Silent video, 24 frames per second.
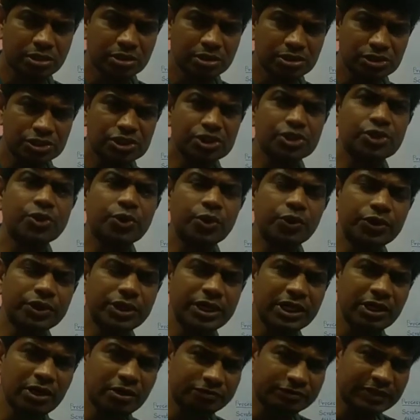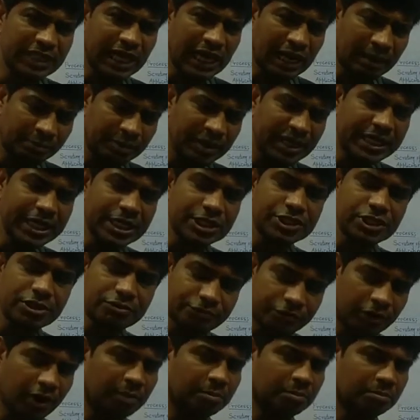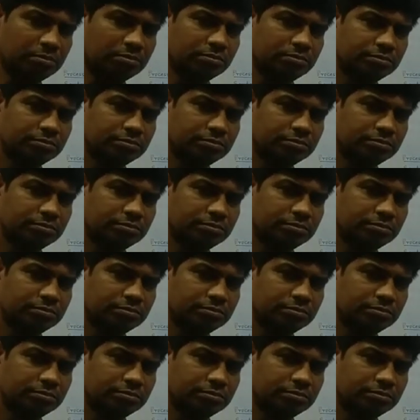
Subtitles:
scrutiny of the application form